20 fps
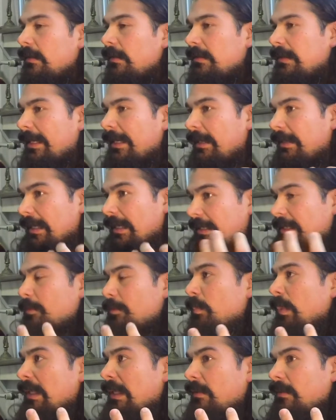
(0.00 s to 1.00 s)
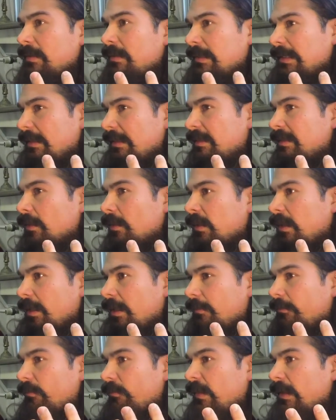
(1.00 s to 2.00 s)
they experience these sort
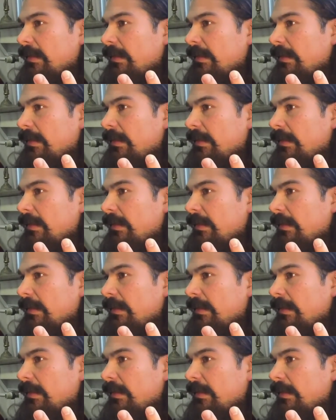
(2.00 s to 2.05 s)
of